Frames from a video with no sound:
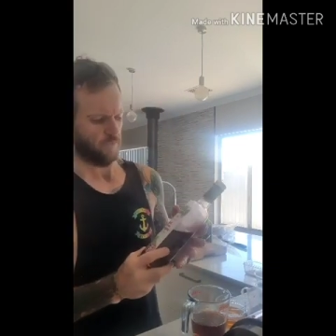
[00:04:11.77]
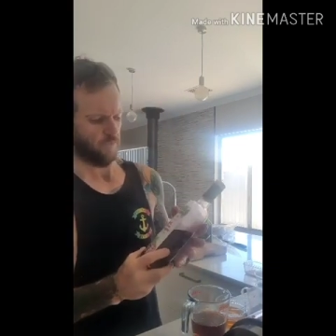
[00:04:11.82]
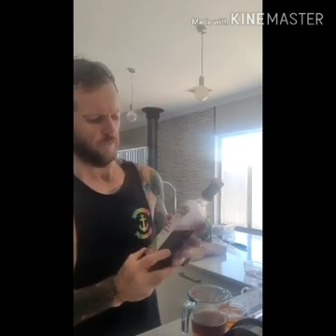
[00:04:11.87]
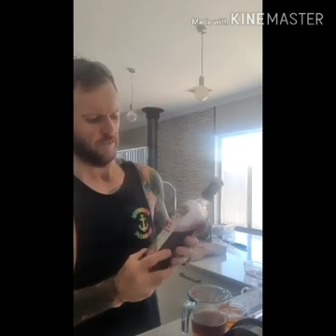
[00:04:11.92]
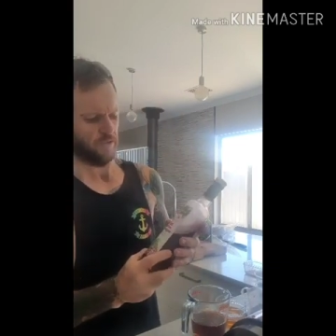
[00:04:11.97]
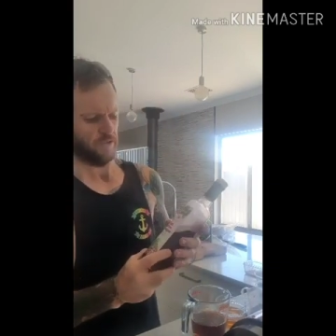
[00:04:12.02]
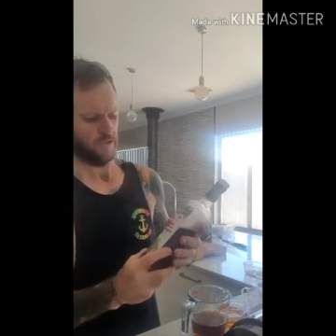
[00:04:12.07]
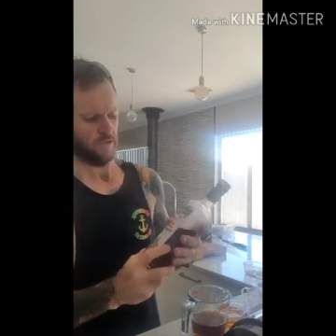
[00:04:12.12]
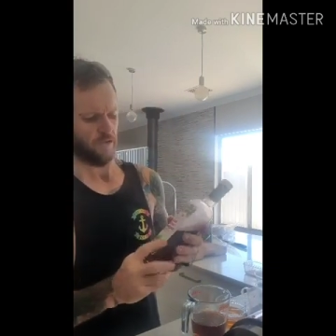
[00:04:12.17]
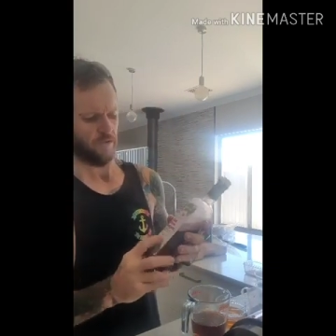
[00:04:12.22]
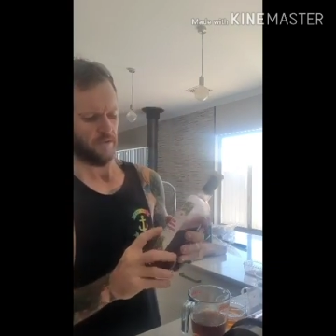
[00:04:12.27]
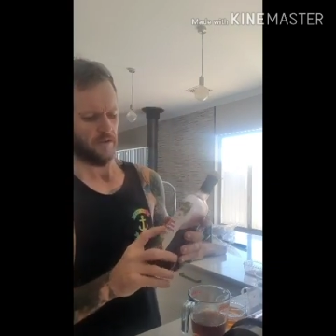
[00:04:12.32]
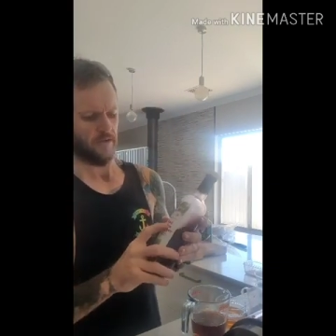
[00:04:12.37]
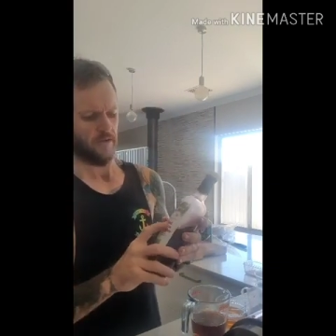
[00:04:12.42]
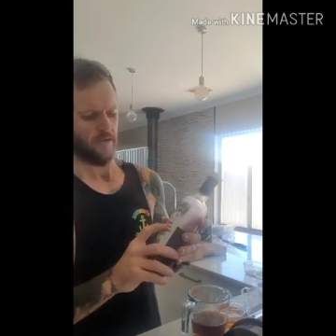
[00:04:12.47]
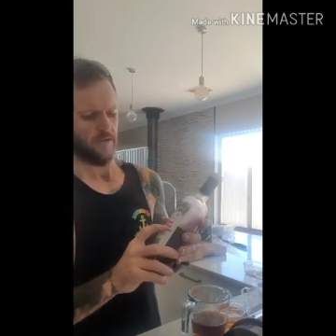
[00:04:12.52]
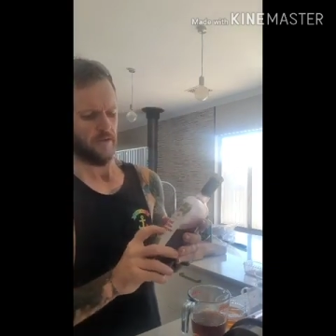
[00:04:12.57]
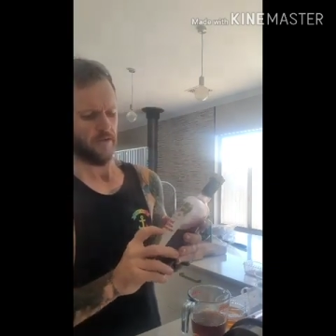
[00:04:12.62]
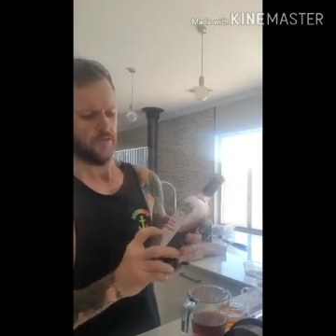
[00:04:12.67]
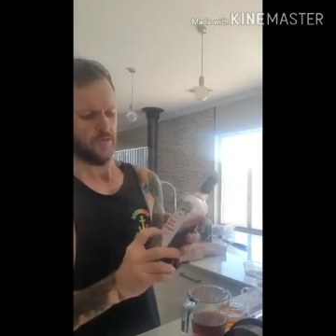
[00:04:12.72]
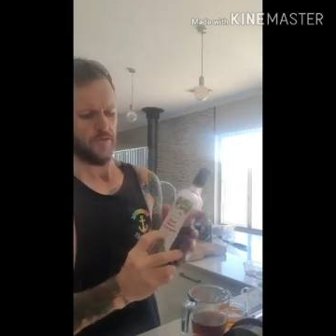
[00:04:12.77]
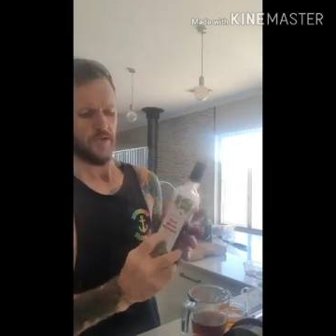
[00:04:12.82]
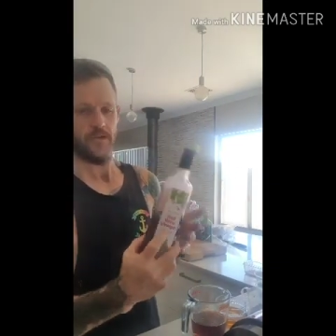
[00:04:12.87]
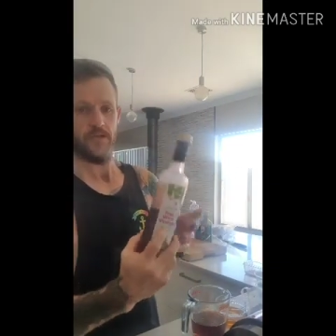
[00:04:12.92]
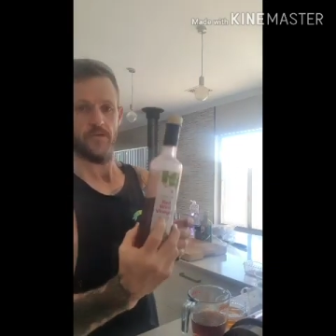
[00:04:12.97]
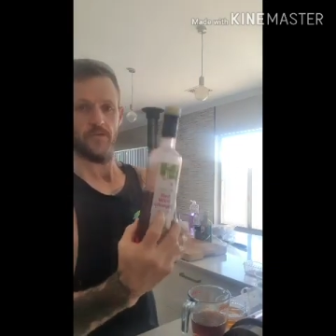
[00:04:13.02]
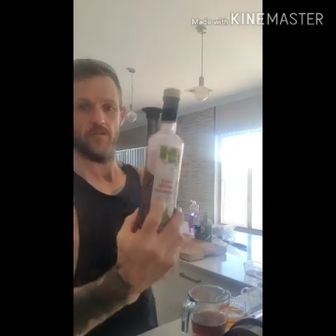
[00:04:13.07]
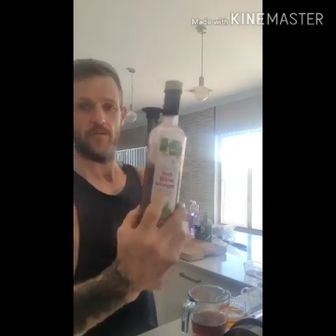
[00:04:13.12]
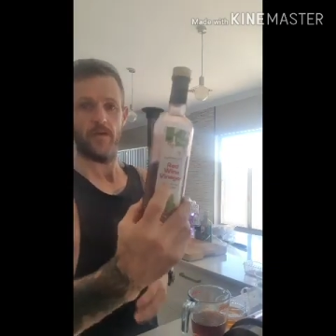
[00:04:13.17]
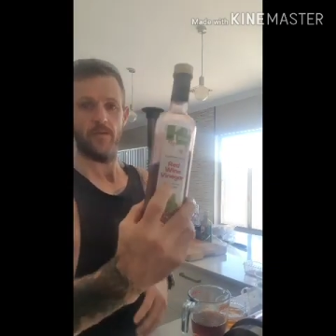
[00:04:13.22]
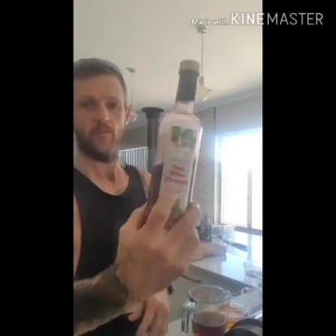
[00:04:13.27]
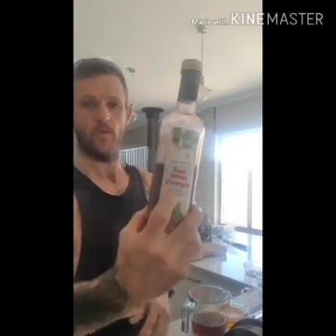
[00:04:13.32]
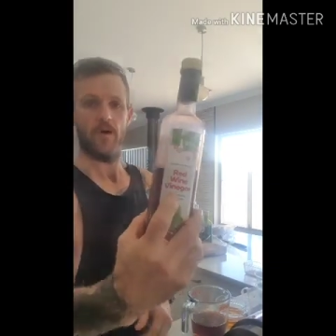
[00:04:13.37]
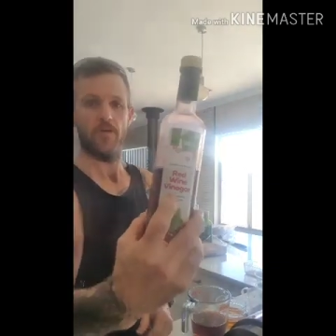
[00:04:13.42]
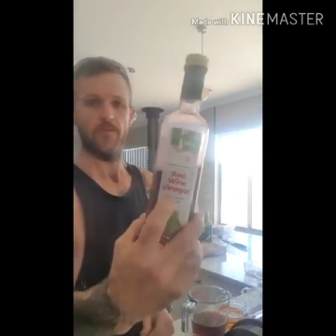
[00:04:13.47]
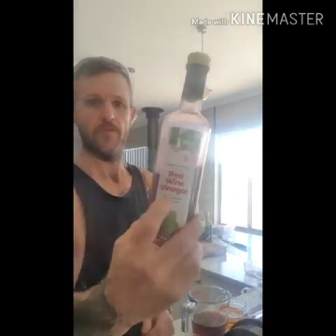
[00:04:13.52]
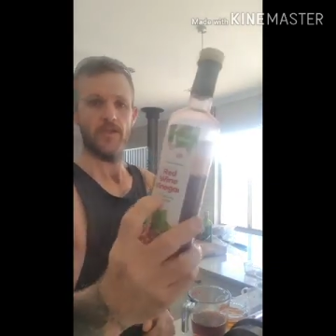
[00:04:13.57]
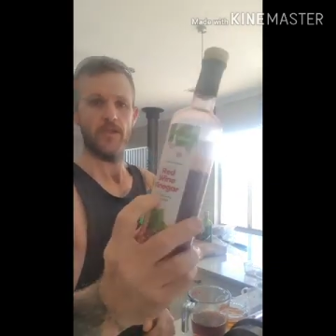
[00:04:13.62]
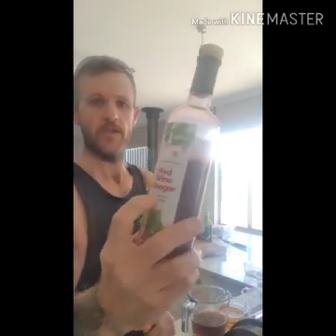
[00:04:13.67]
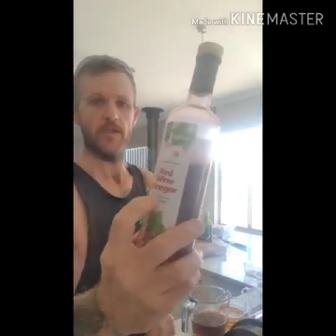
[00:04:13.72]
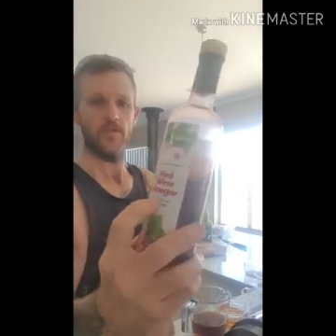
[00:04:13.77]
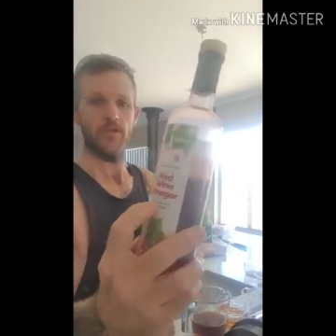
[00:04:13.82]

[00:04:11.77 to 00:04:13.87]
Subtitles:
we just got the traditional red wine vinegar,